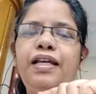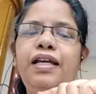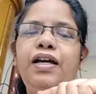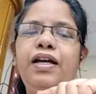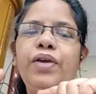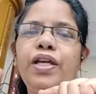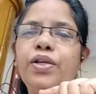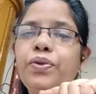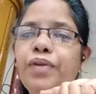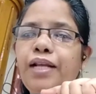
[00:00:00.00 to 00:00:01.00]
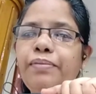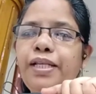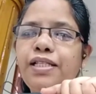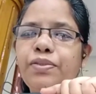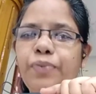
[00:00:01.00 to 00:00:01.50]
Okay, rural
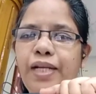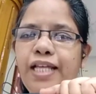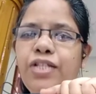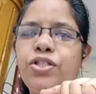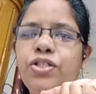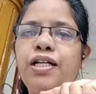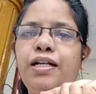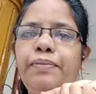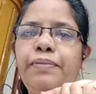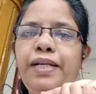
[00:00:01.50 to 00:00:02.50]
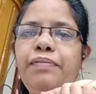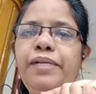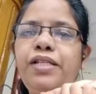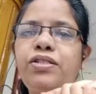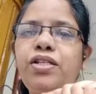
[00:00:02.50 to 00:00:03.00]
means village, urban
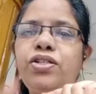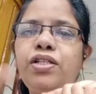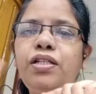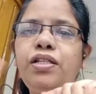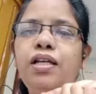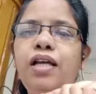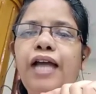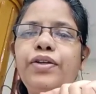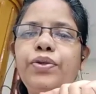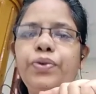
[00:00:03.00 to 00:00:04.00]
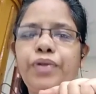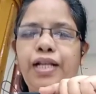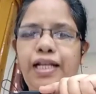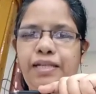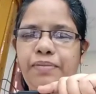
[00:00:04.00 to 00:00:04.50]
administration, and
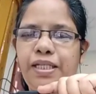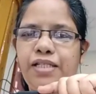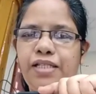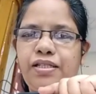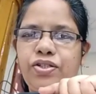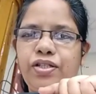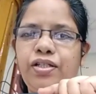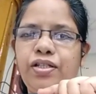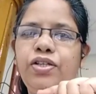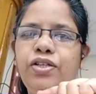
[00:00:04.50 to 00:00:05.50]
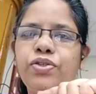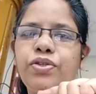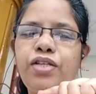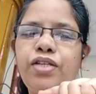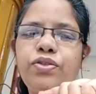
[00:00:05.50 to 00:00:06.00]
rural administration. So
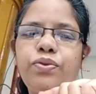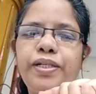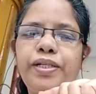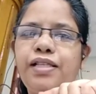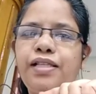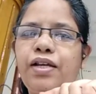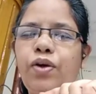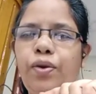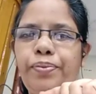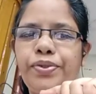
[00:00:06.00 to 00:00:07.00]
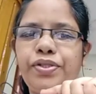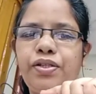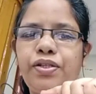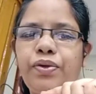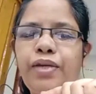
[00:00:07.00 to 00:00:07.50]
these two words are opposite.
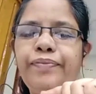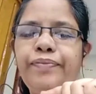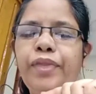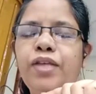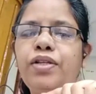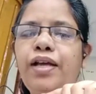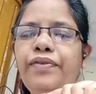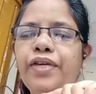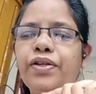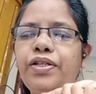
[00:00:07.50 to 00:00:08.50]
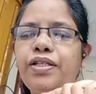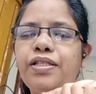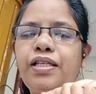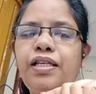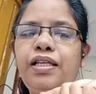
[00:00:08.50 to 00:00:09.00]
Okay, so now we are going to
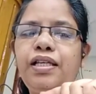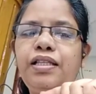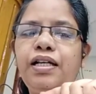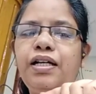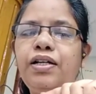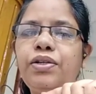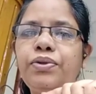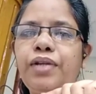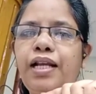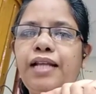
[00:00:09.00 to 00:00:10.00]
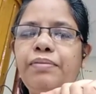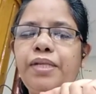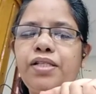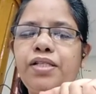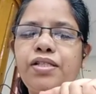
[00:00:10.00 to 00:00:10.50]
see the rural
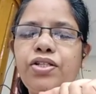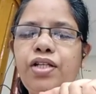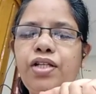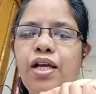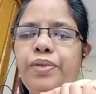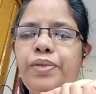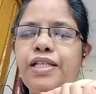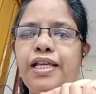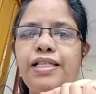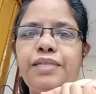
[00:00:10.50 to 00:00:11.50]
administration, how it takes